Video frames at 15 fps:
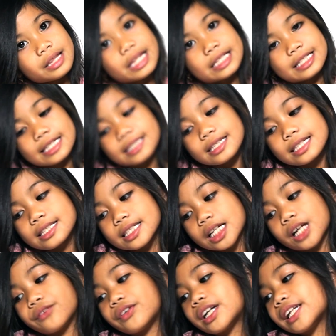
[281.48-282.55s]
this is the
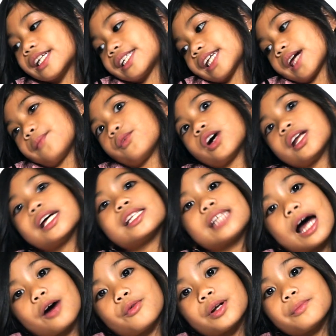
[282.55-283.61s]
silver, the same one as
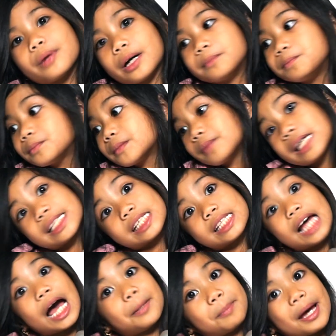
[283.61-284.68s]
that one, but it's
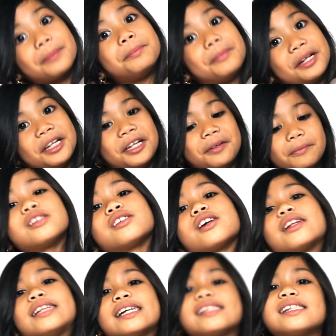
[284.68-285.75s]
iPad mini. So
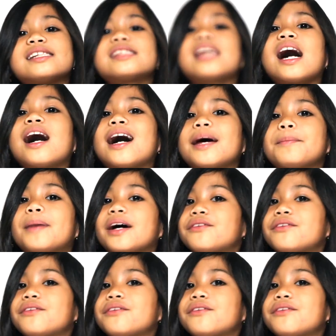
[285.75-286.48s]
this is the iPad